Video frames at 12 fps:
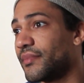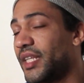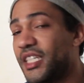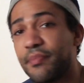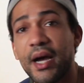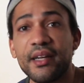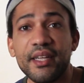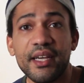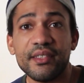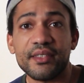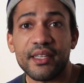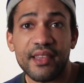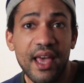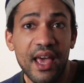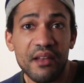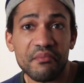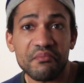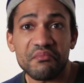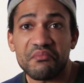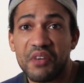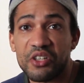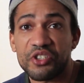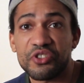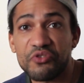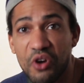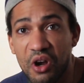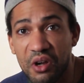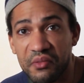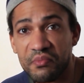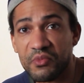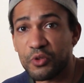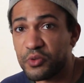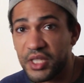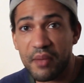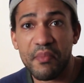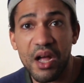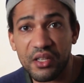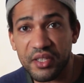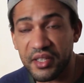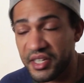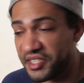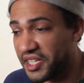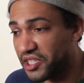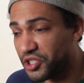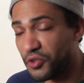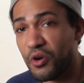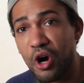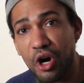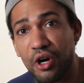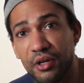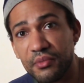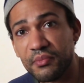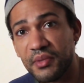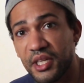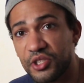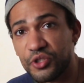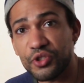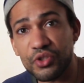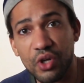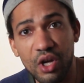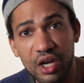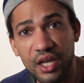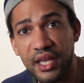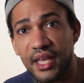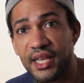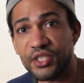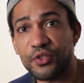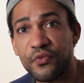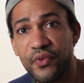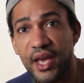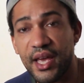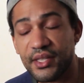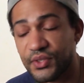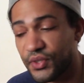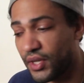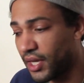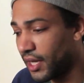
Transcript: these mates like that are strong. Cruz de Malta, they just hit you hard, hit you strong, hit you fast.